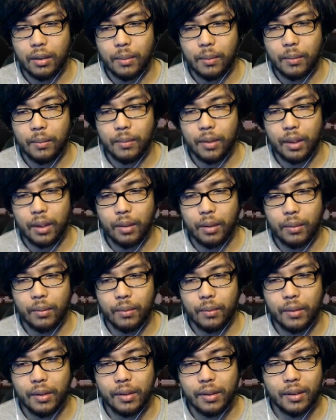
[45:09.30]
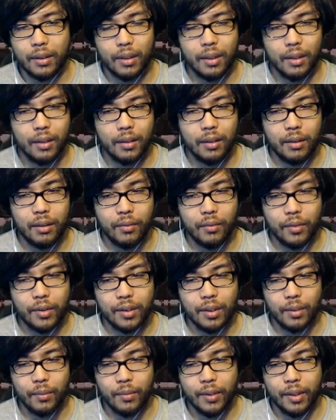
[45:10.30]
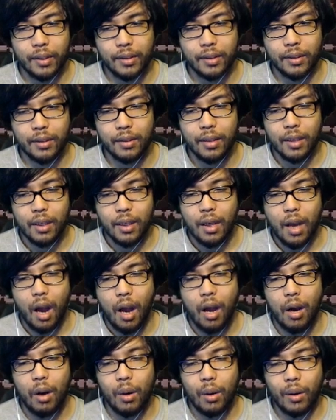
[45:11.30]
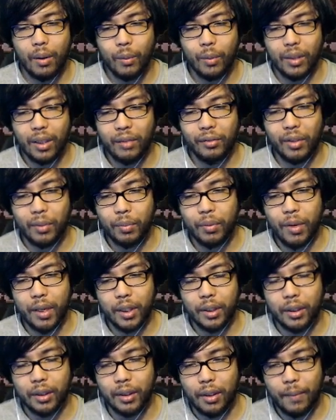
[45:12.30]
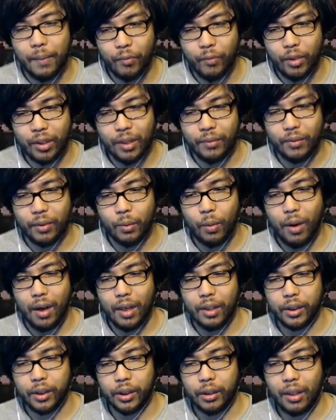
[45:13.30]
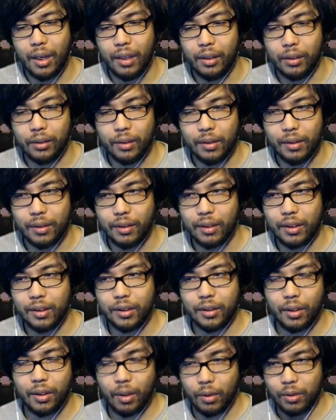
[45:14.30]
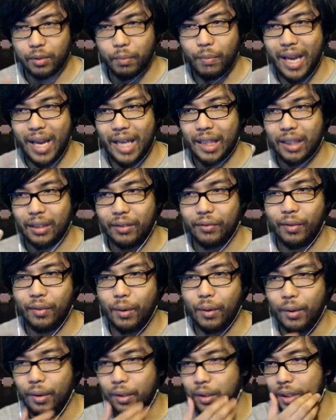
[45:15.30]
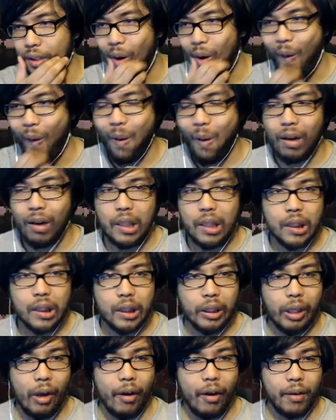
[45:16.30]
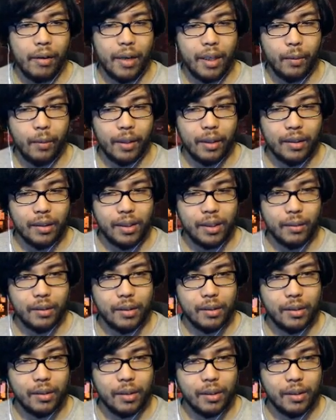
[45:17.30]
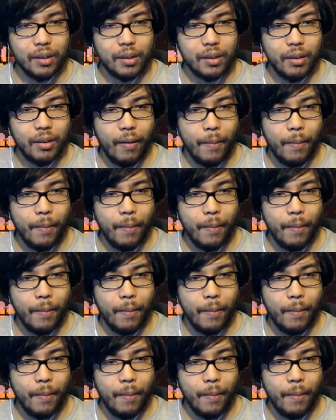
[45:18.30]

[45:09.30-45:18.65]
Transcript: No, it's good. For some reason, oh, whatever you press, whatever Y or triangle, it just goes back and forth. All right. Anyway, let's see what this does.